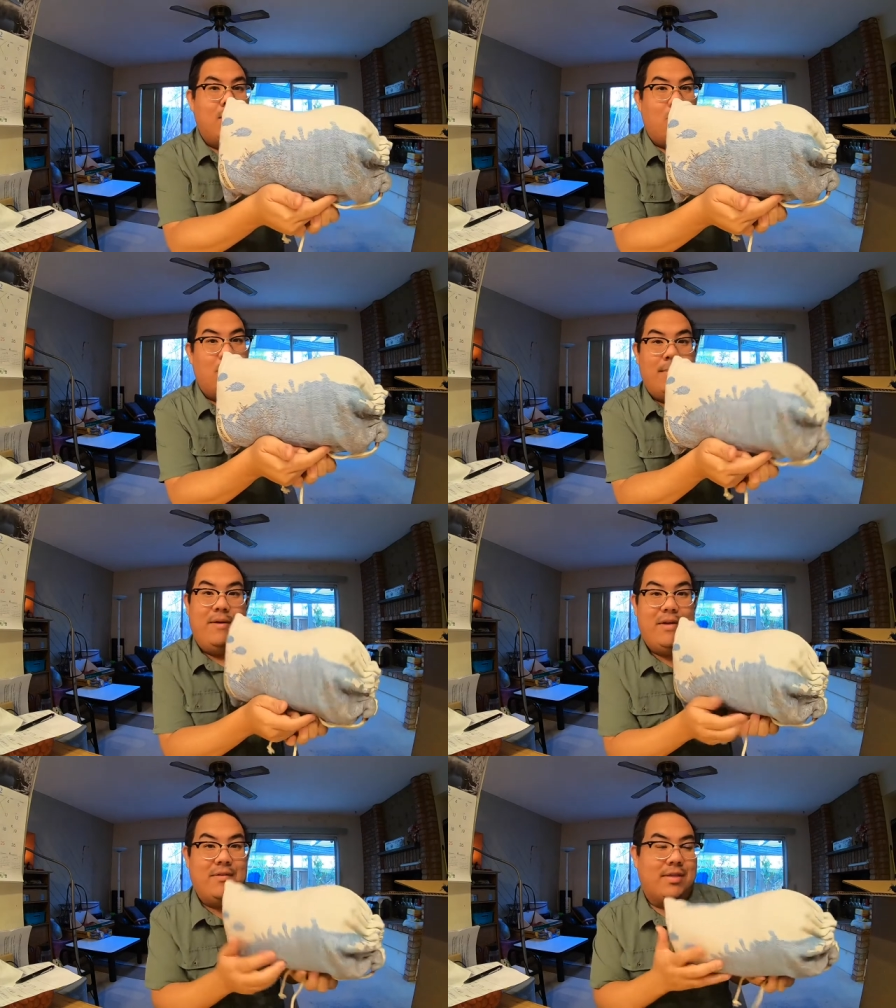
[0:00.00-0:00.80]
One of my
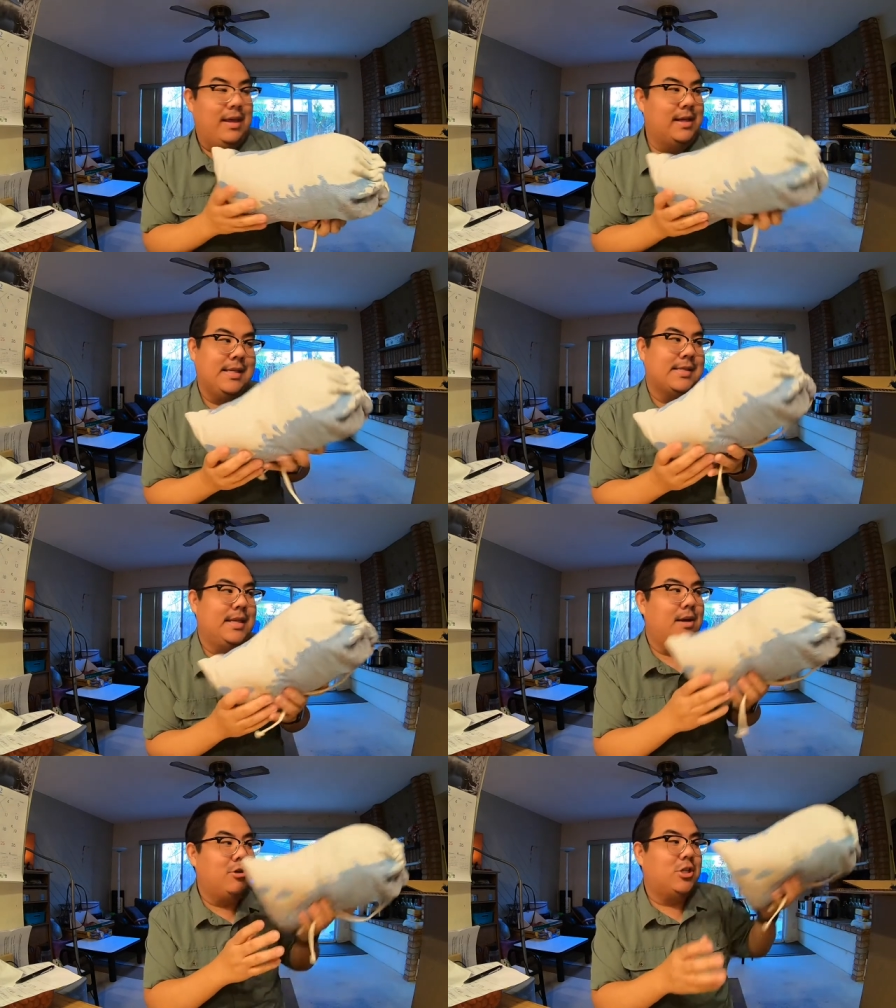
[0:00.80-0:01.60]
favorite things is
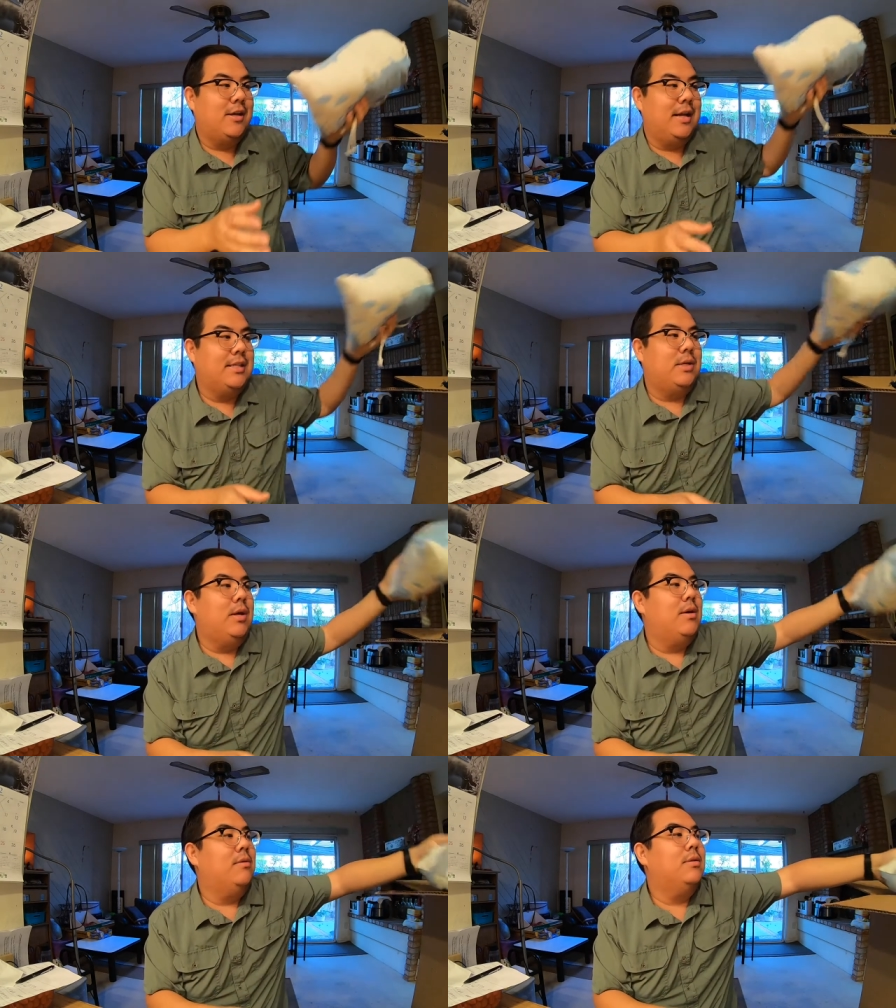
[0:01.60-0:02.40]
the ocean, as you
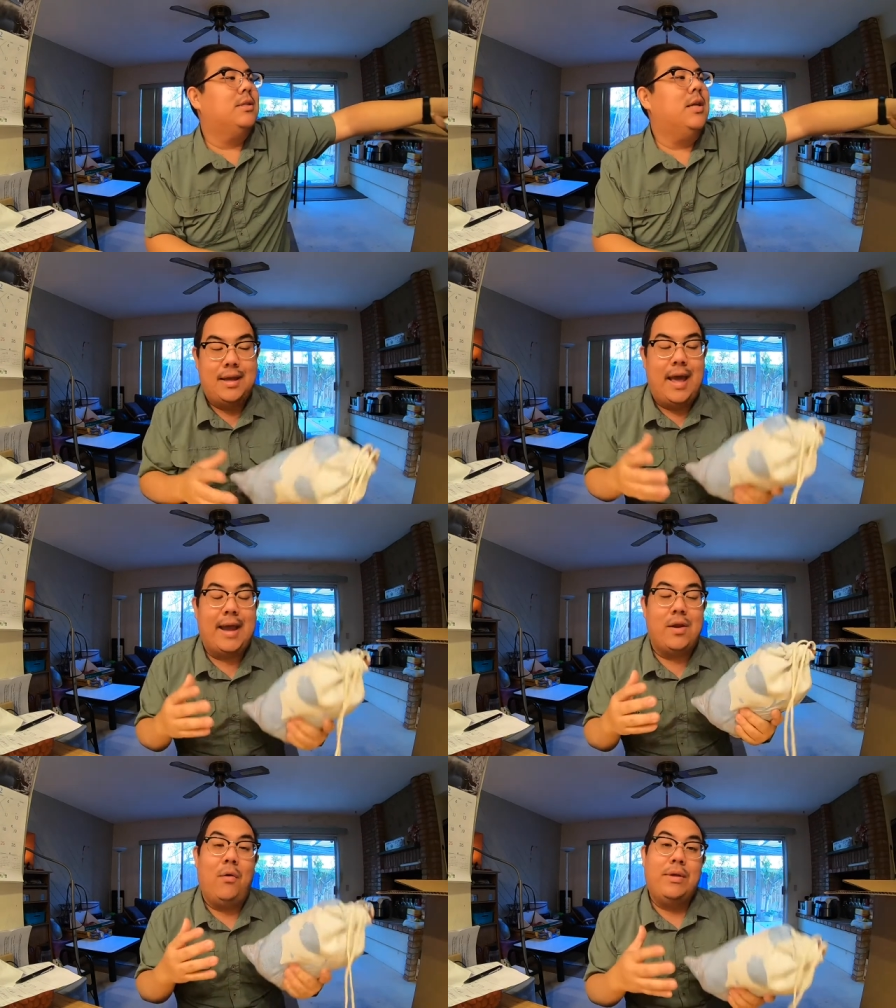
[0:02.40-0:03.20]
know. So I
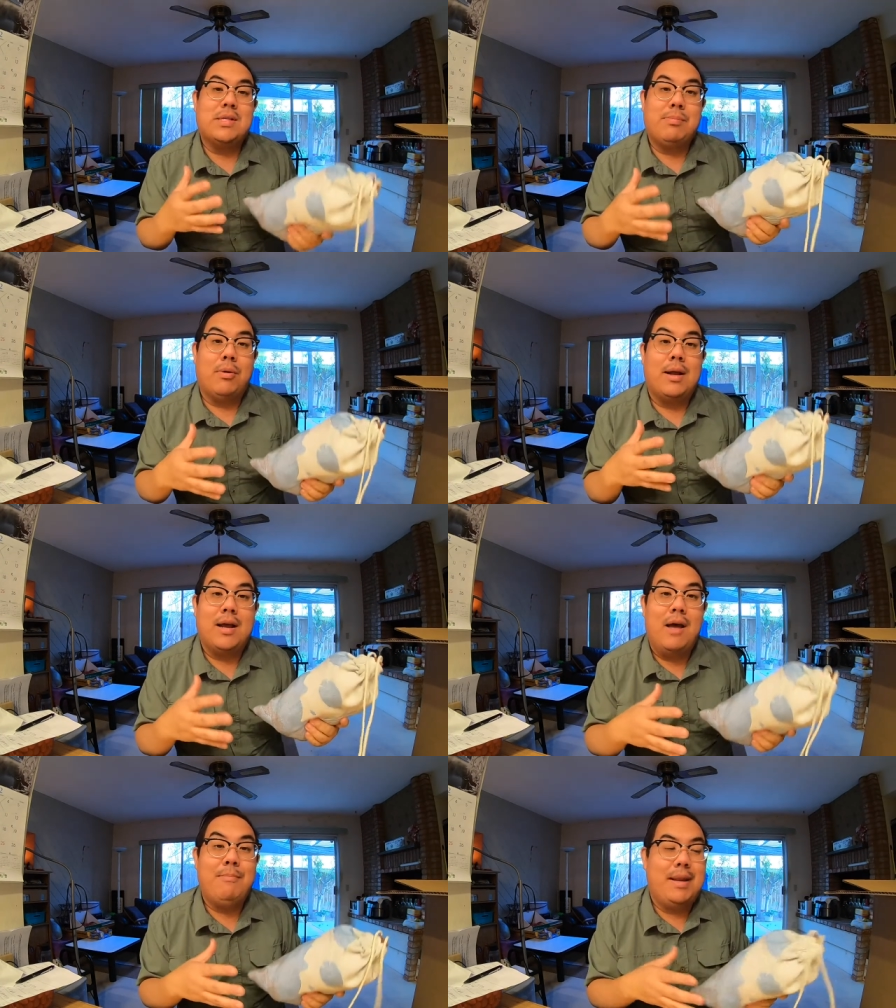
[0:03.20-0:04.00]
can only support a
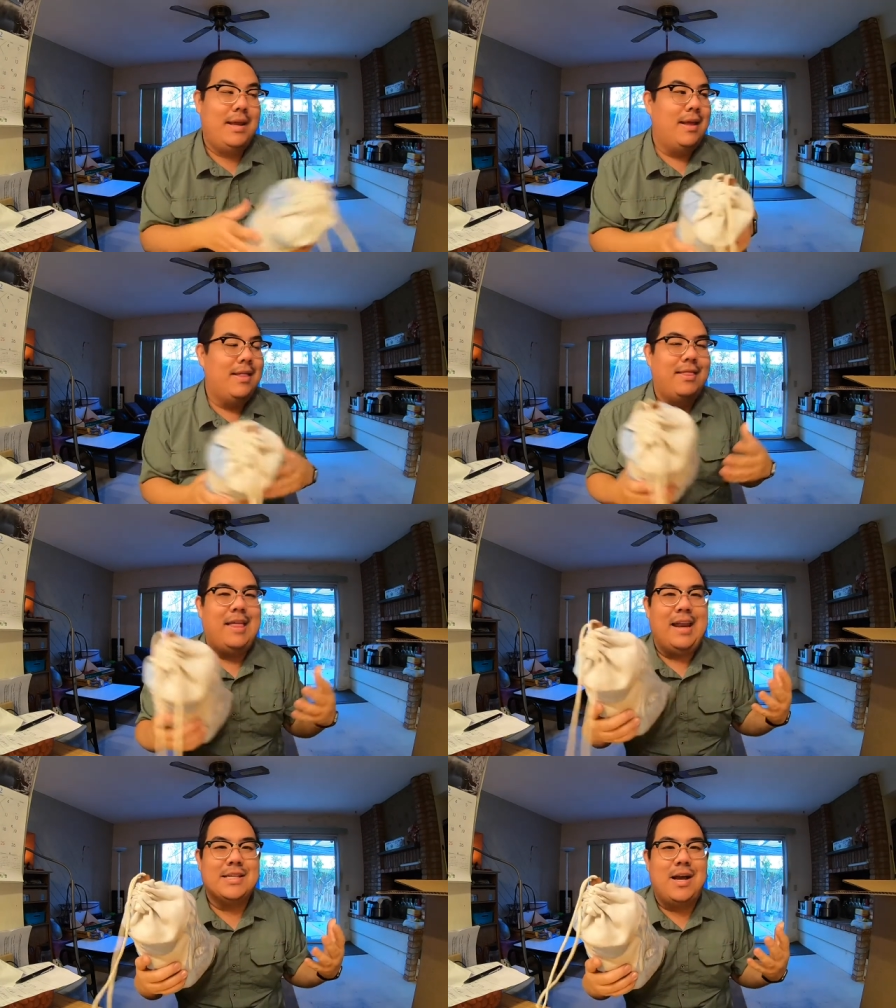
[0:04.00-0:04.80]
company
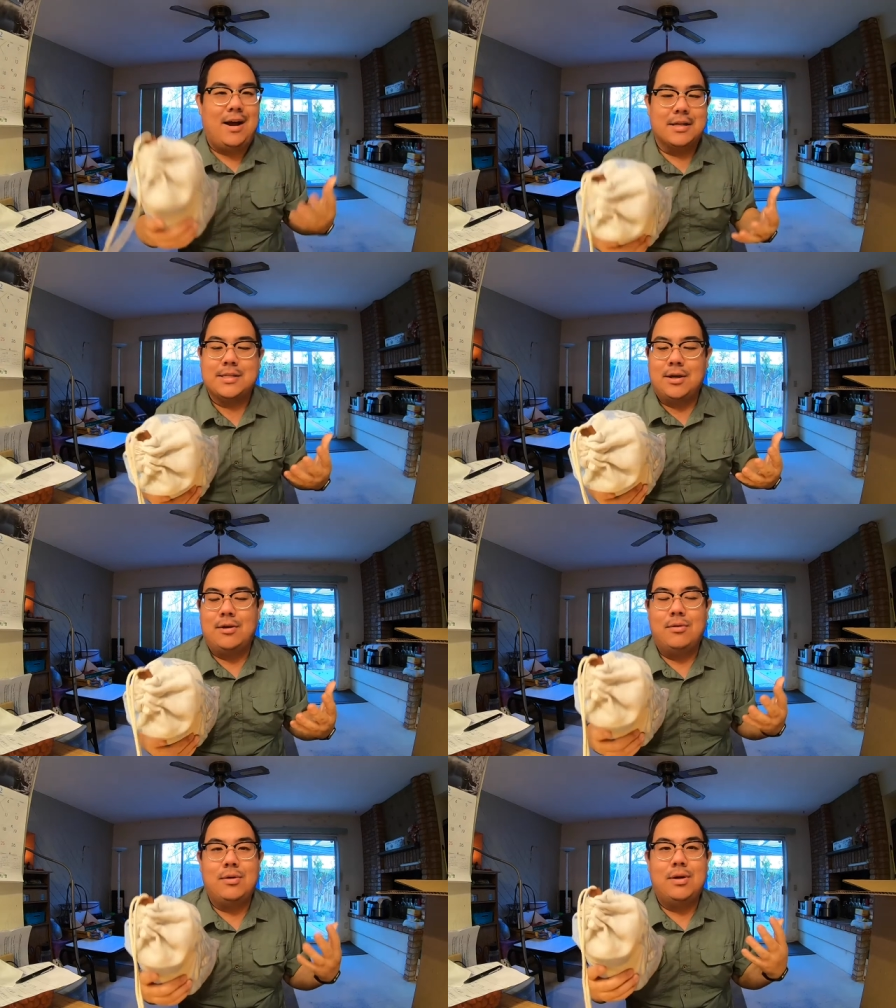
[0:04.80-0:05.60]
that is
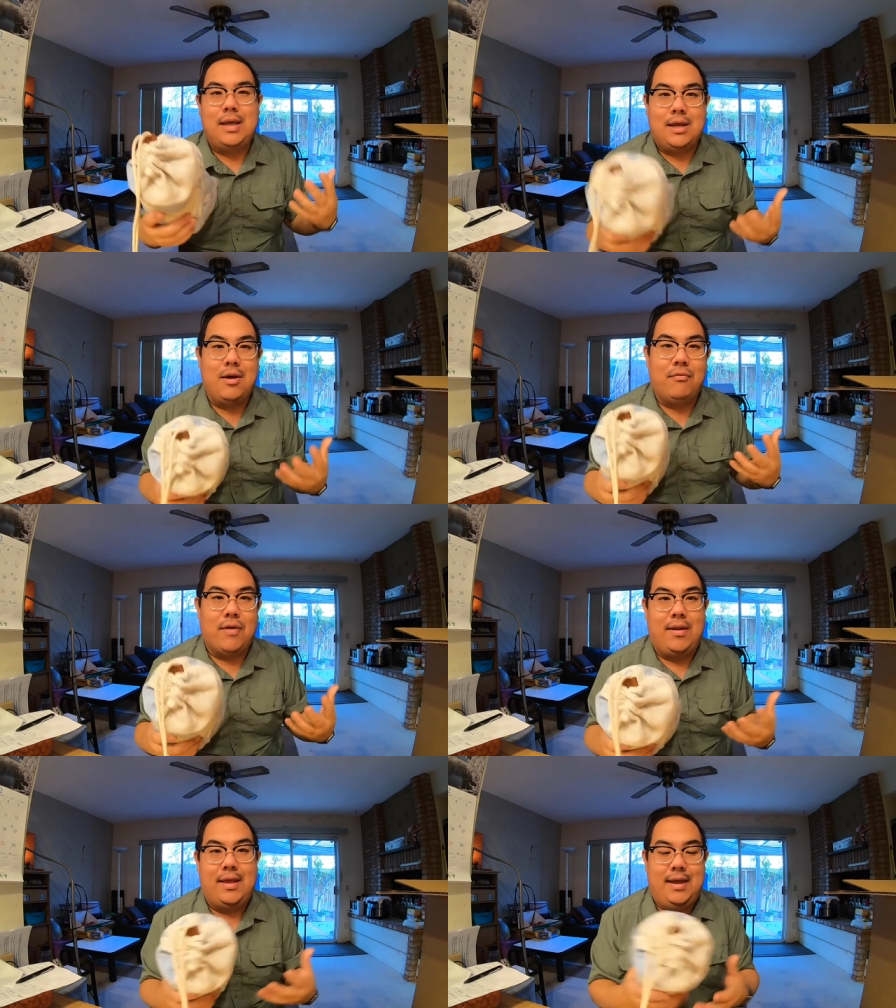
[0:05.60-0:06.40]
also
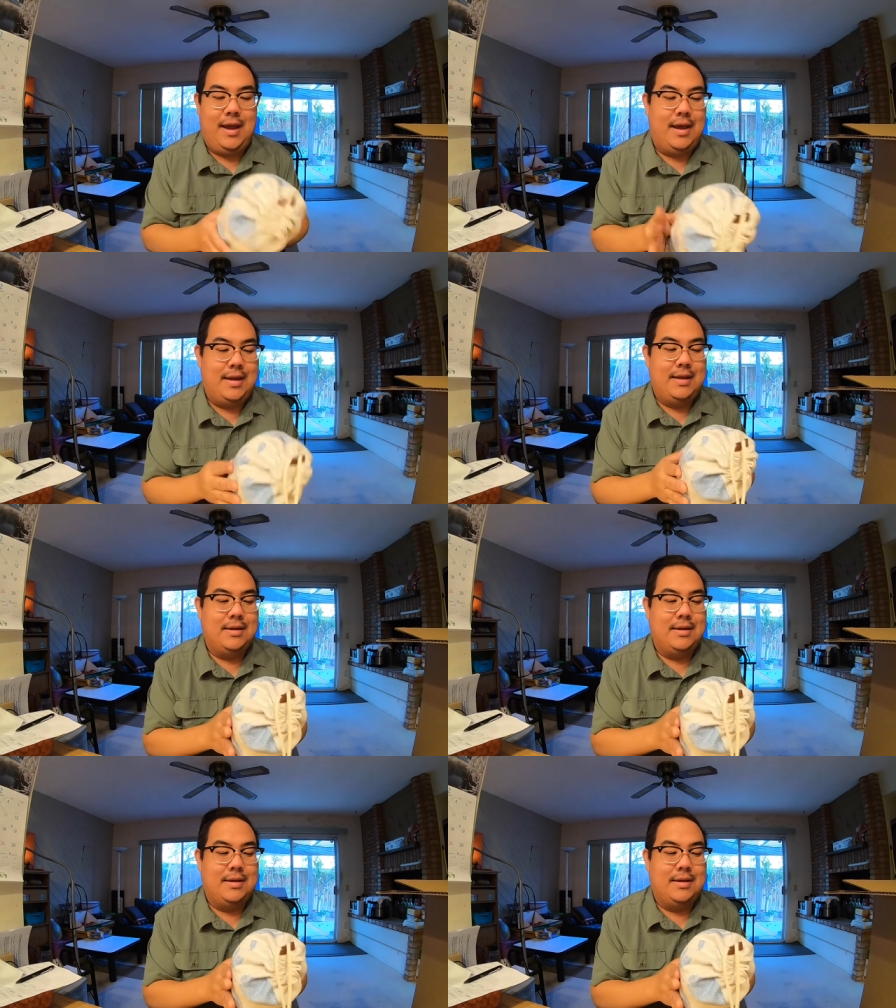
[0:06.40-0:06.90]
eco-friendly and